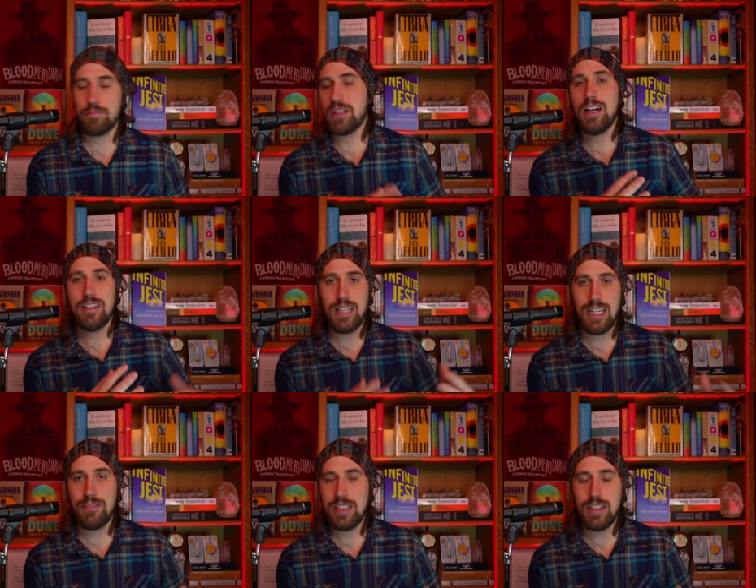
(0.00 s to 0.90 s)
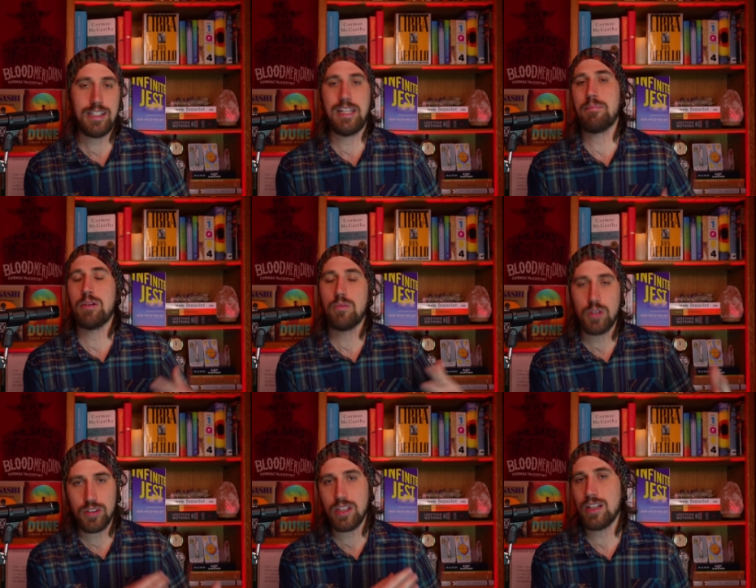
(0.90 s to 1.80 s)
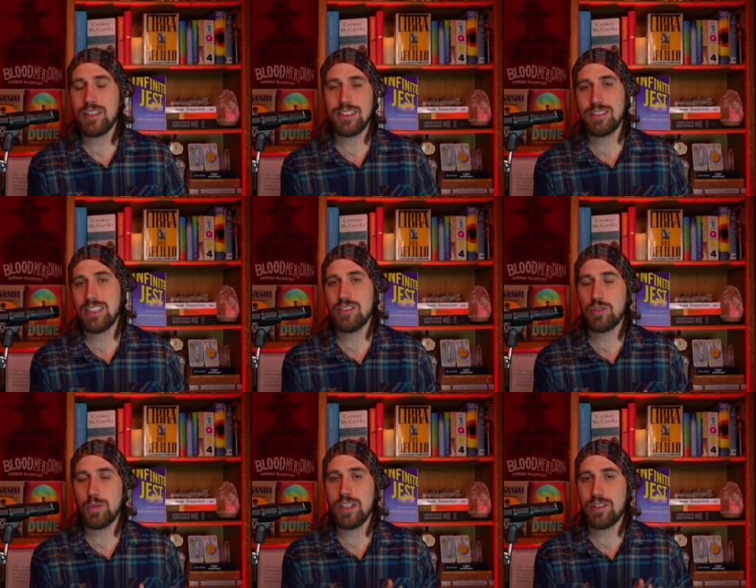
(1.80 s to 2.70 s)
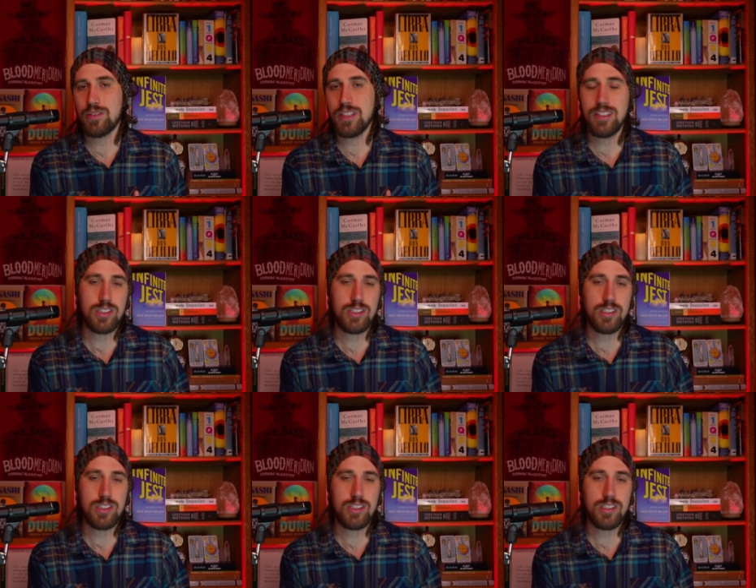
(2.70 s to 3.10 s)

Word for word: got a lot of it done and had been working on it since 2013.